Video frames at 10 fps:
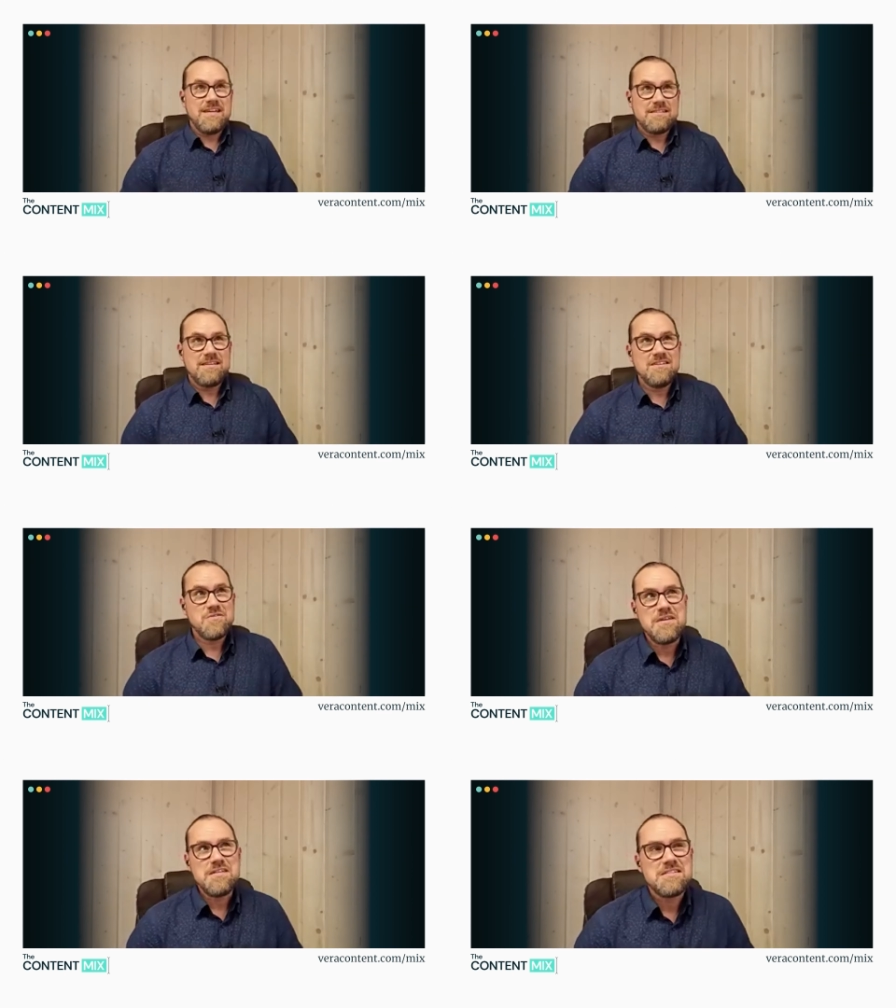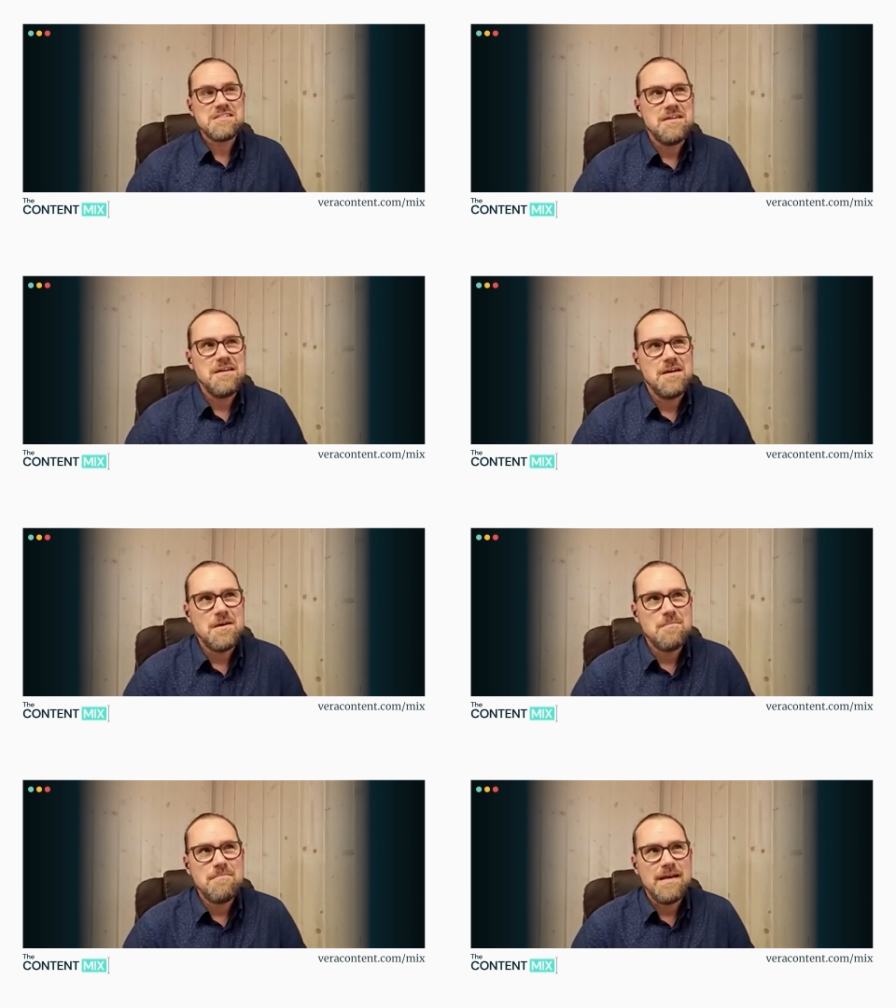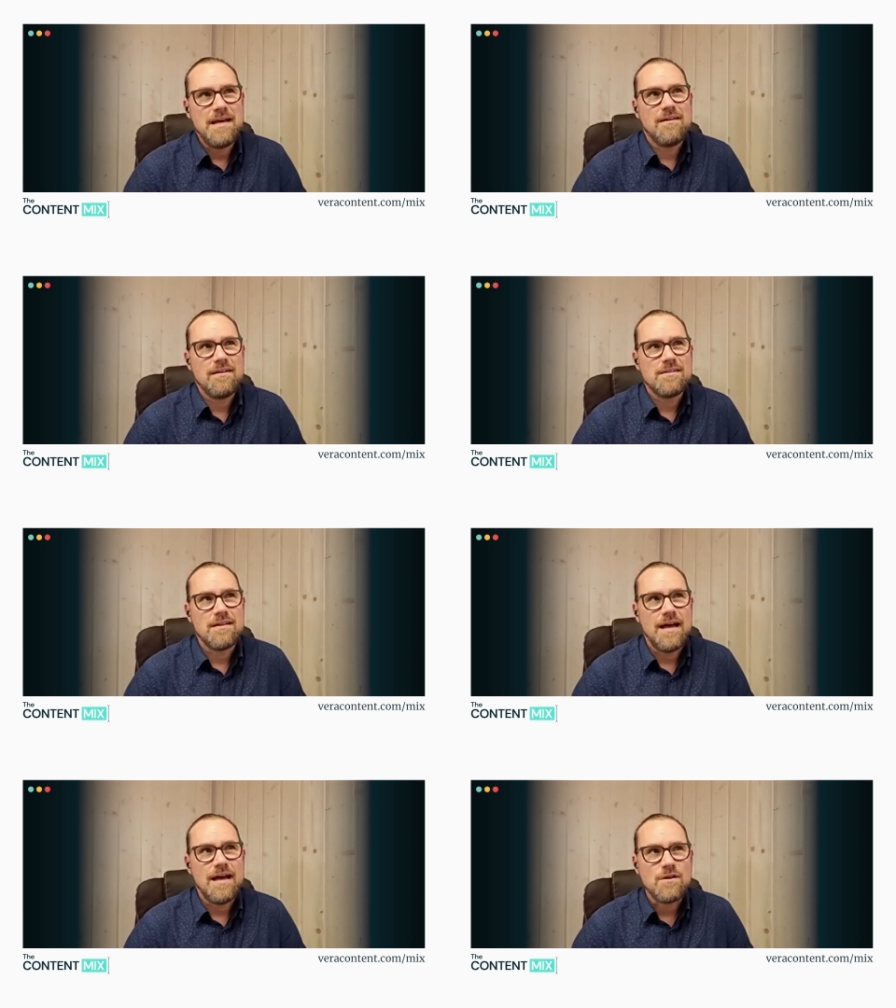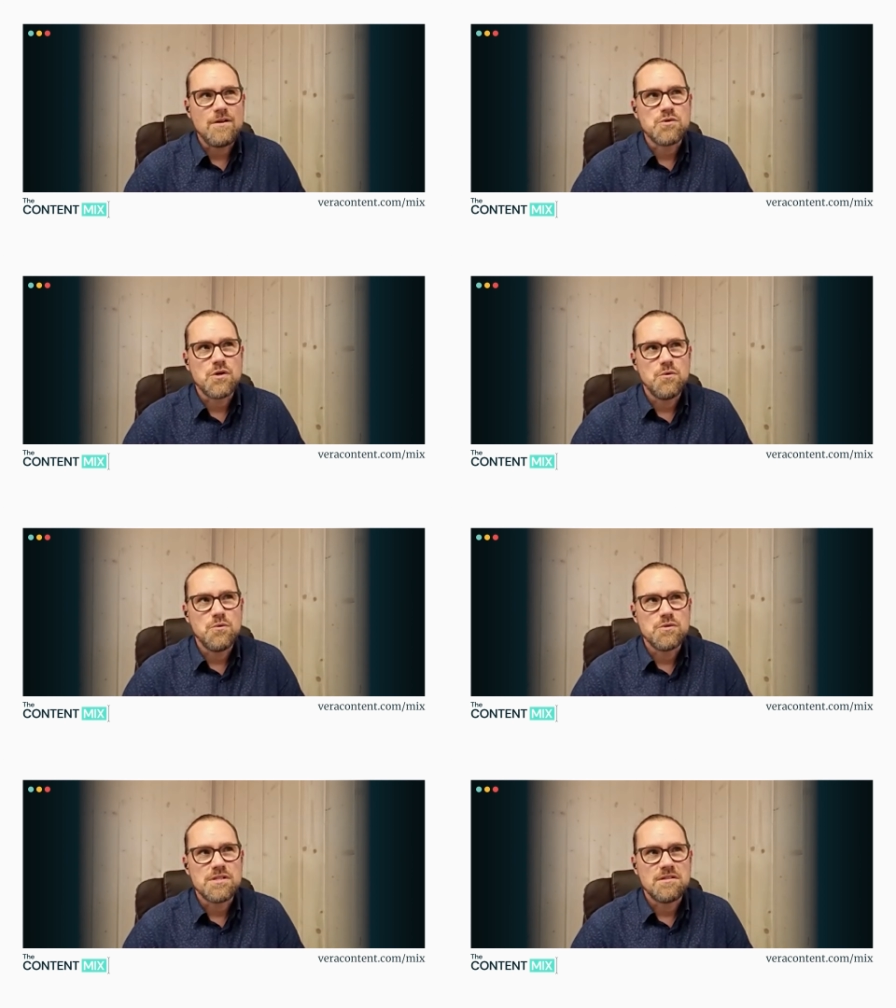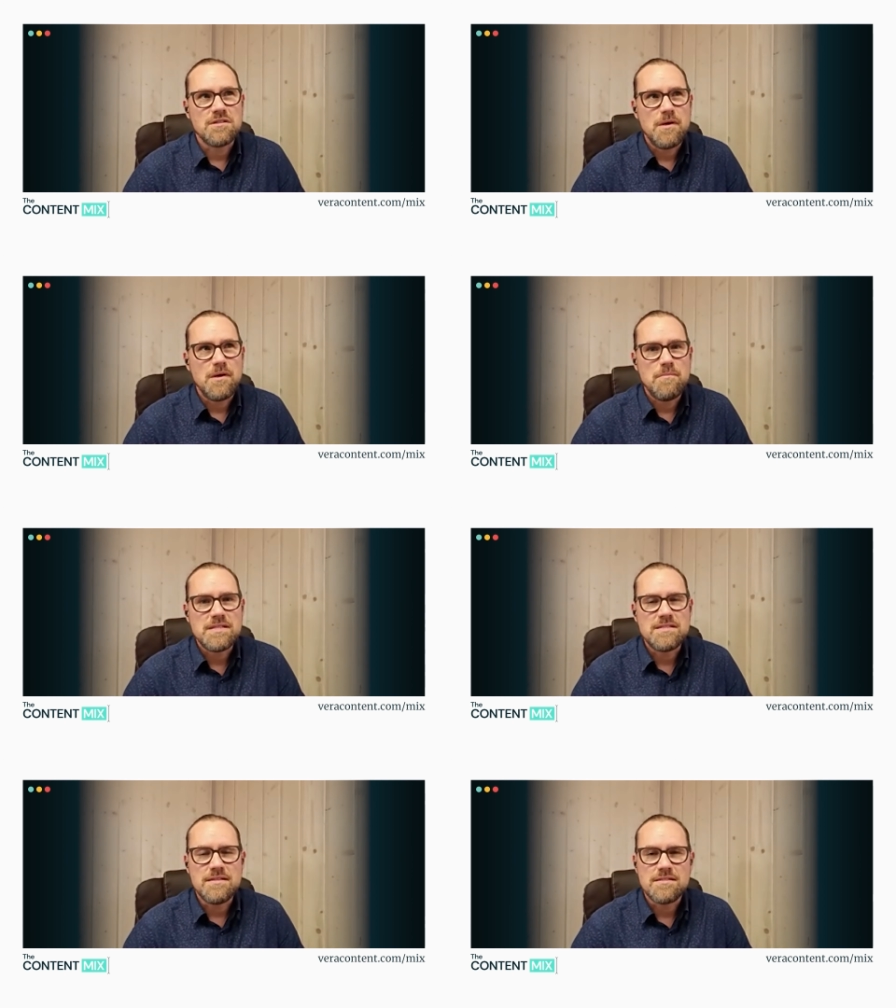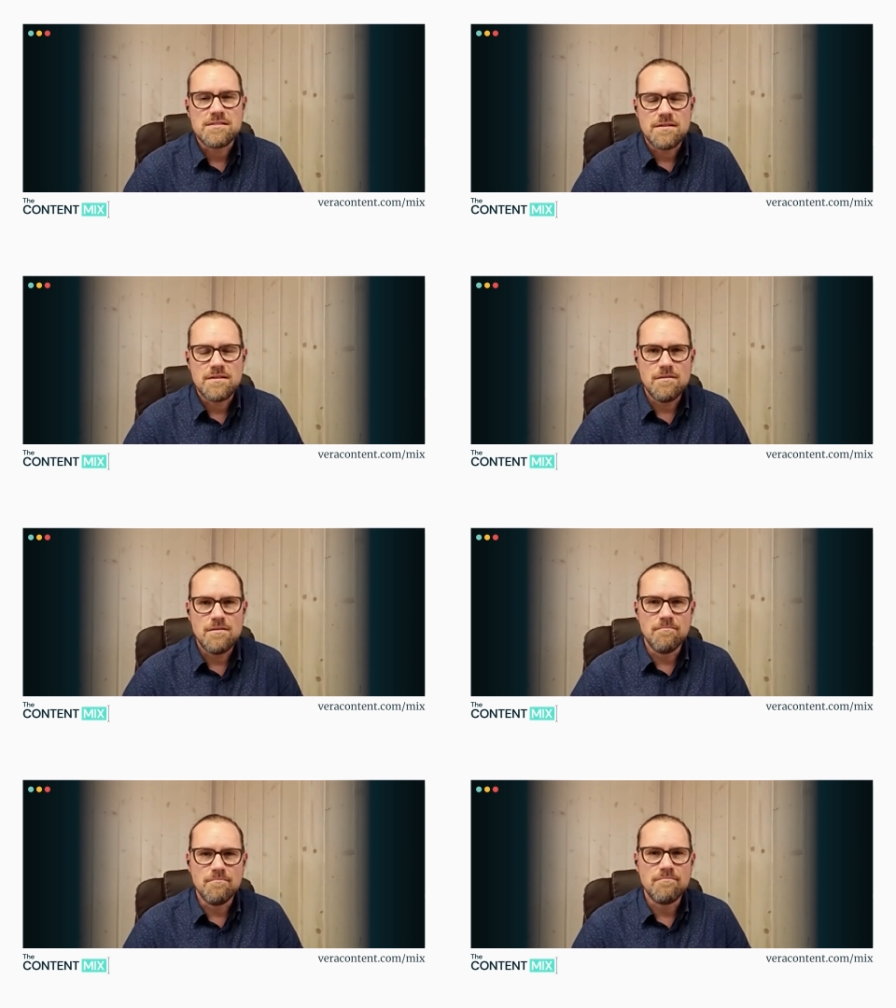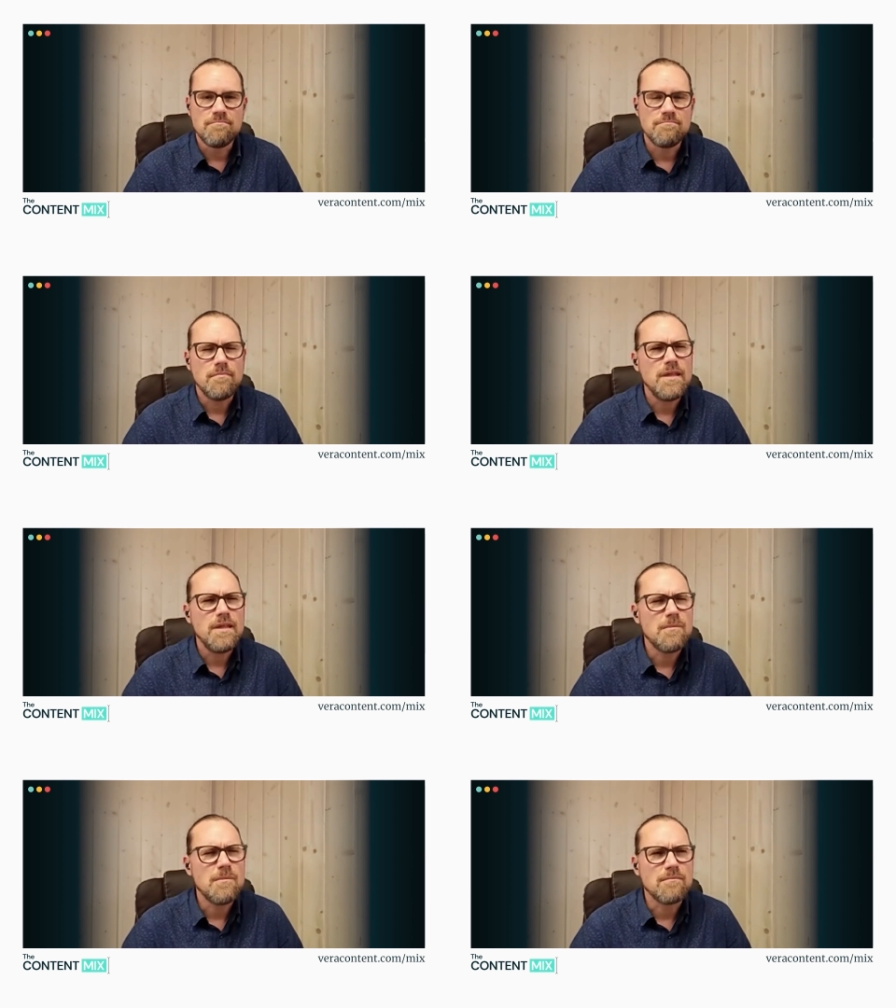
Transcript: it is a risk. And I had also started my own business, about